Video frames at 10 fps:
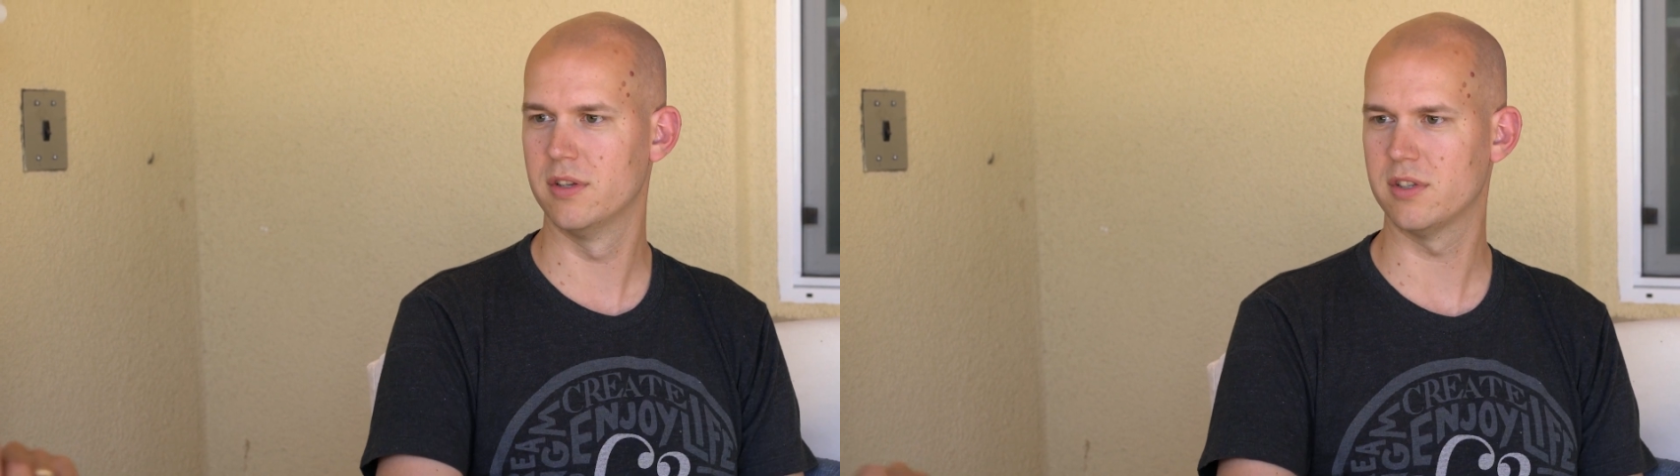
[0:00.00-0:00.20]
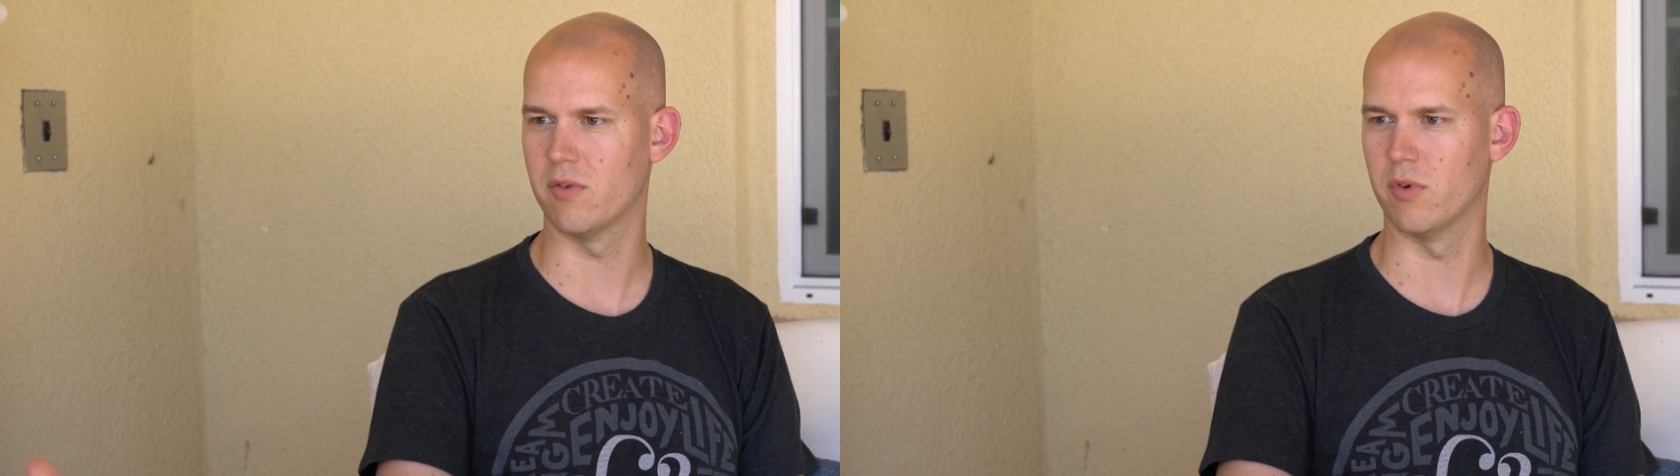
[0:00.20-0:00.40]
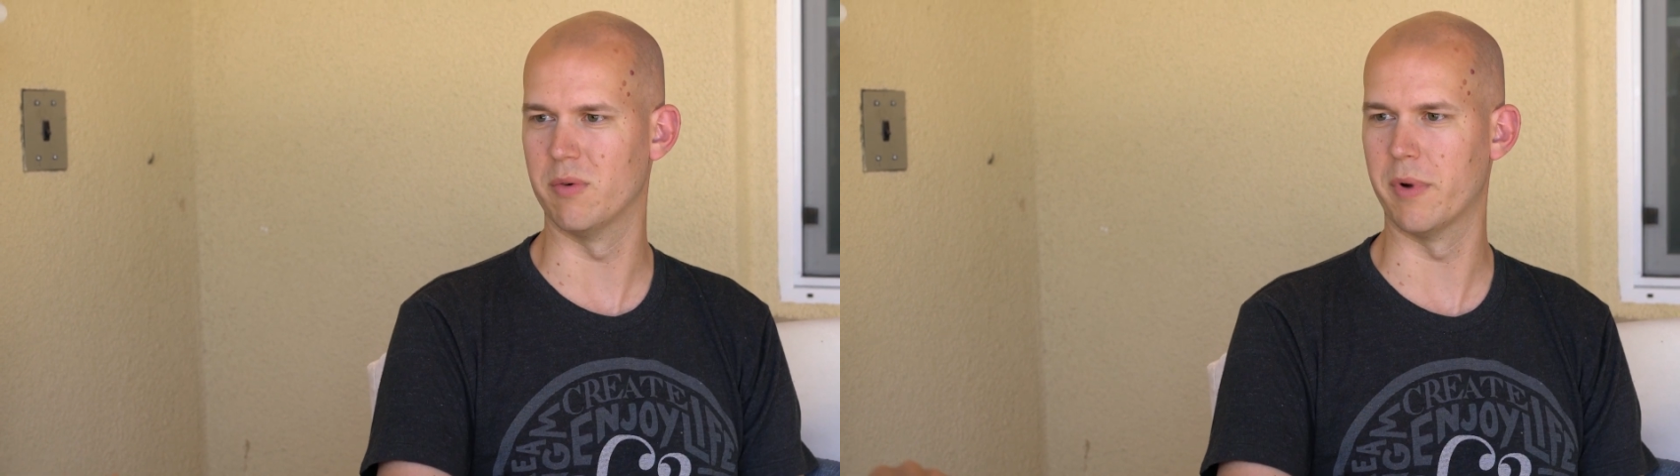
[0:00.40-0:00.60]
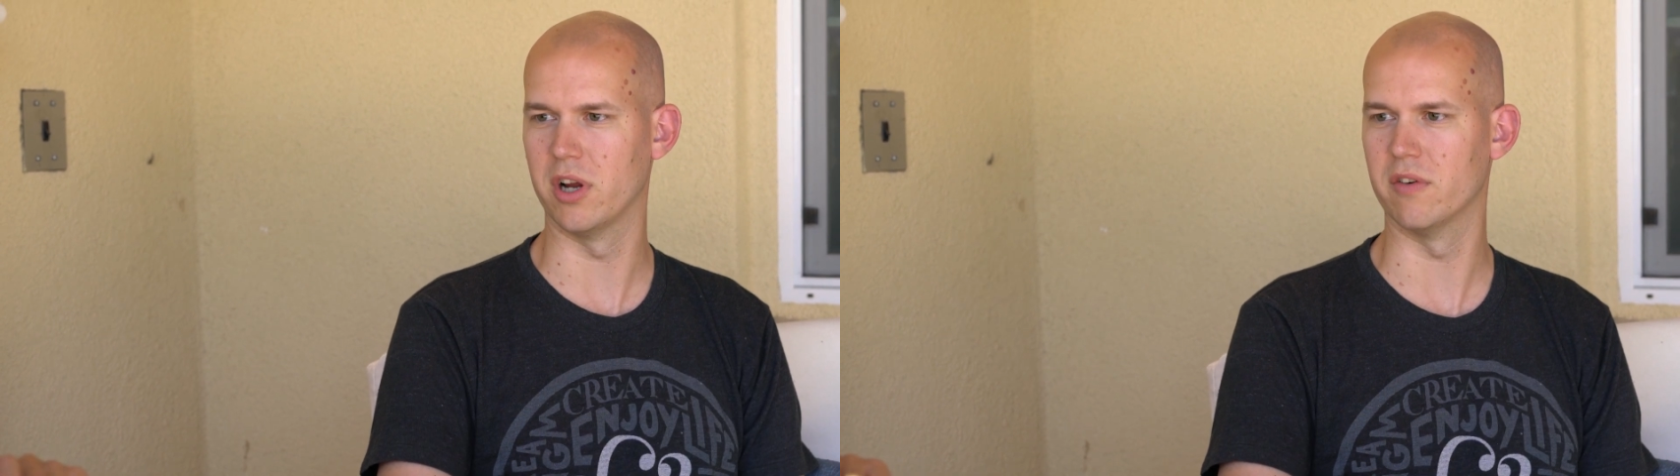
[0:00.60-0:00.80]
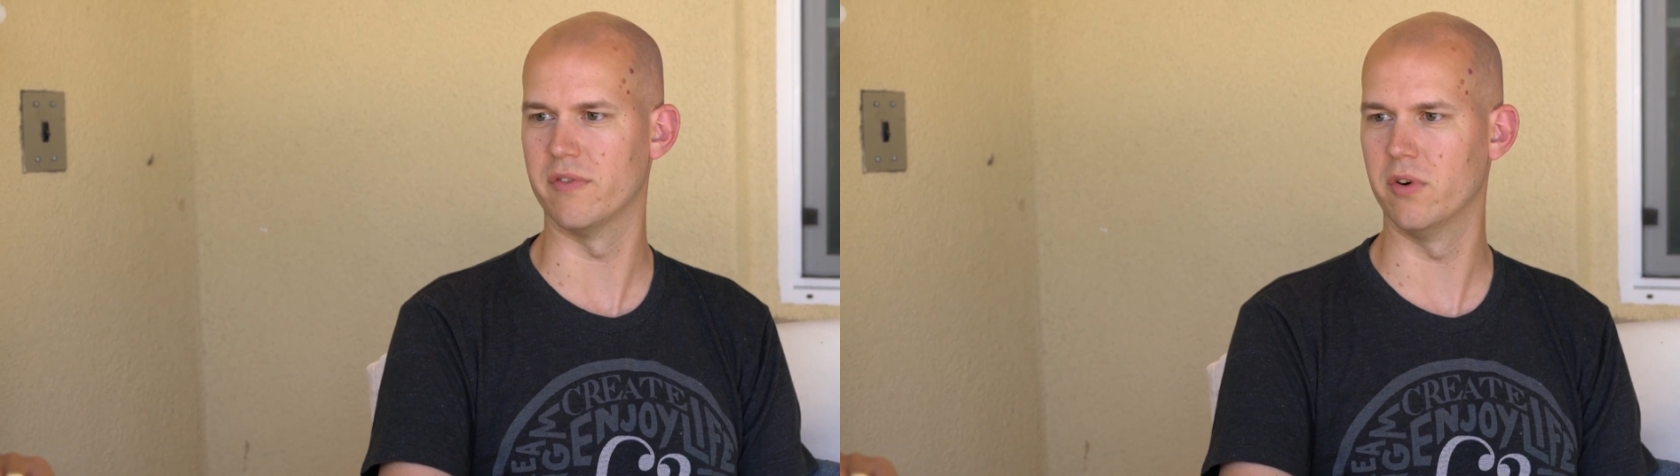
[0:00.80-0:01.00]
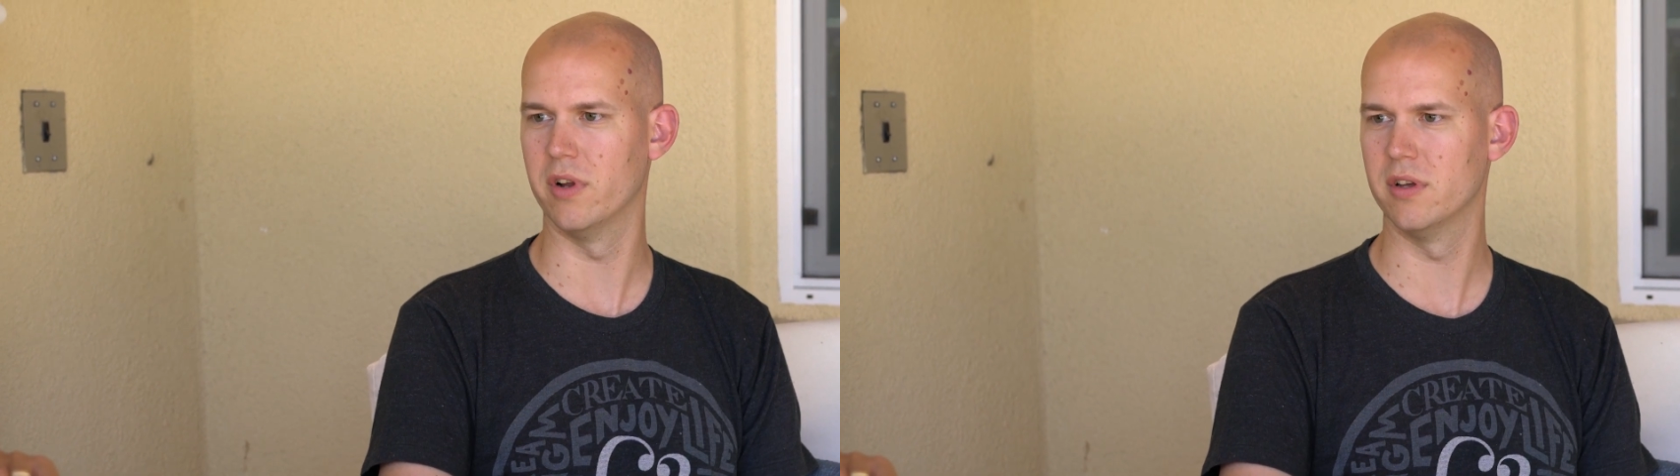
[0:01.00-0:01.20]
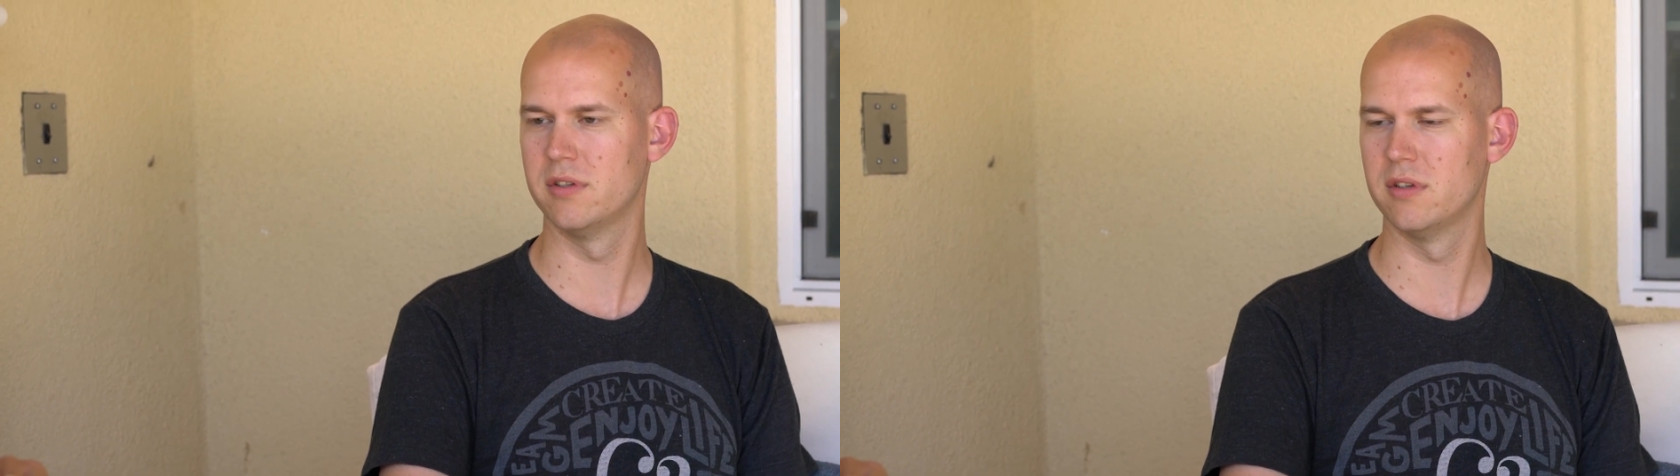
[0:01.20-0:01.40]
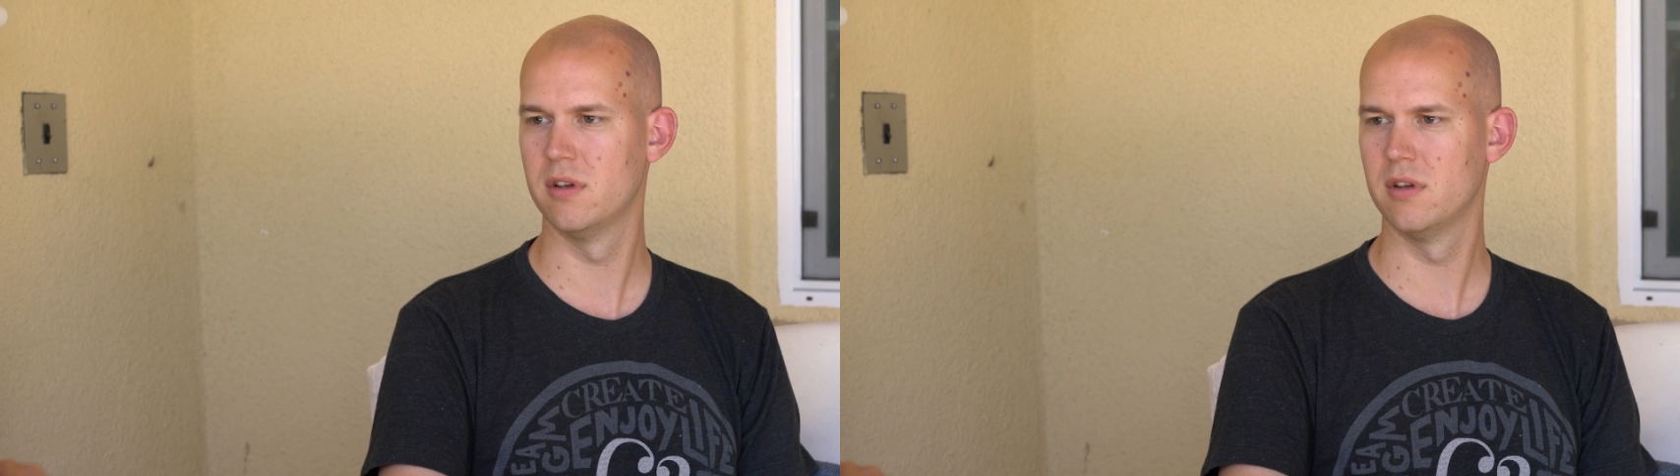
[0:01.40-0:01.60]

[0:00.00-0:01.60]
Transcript: stuff where the microphone is.